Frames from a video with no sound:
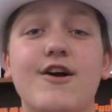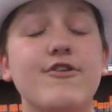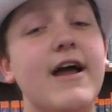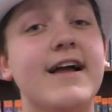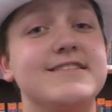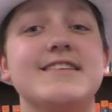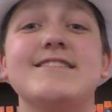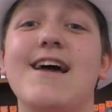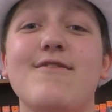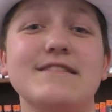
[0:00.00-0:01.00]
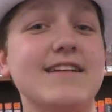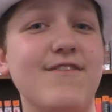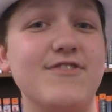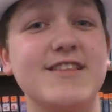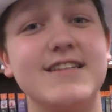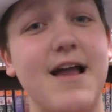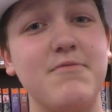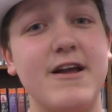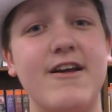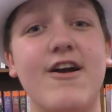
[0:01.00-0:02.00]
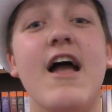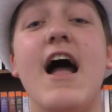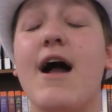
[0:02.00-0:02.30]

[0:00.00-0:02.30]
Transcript: Correct. Now it's time for the tiebreaker.